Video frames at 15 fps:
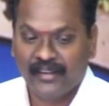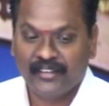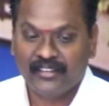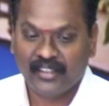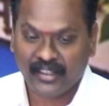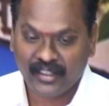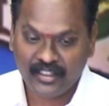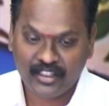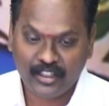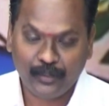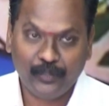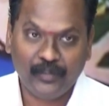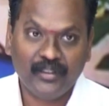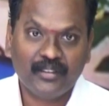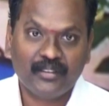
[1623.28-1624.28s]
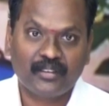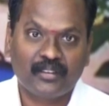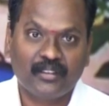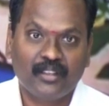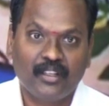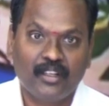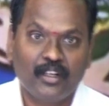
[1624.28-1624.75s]
Second step
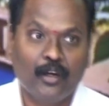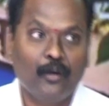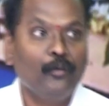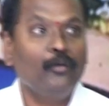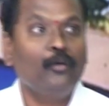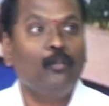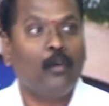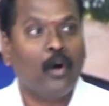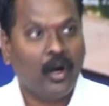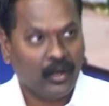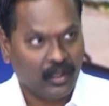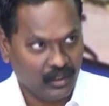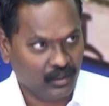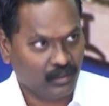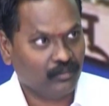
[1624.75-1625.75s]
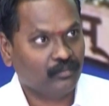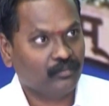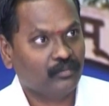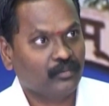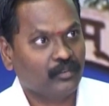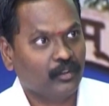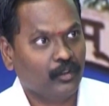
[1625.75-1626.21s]
is now you model
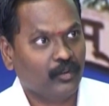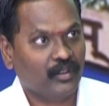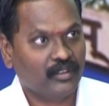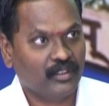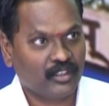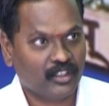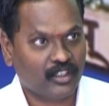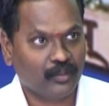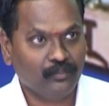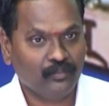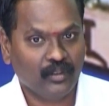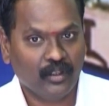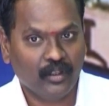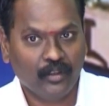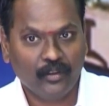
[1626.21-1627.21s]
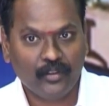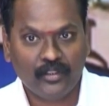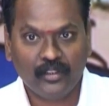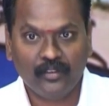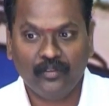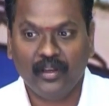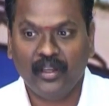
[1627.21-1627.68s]
your system
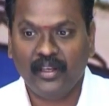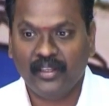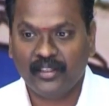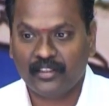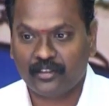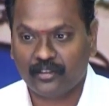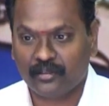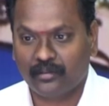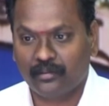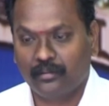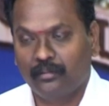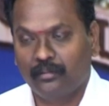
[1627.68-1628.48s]
using various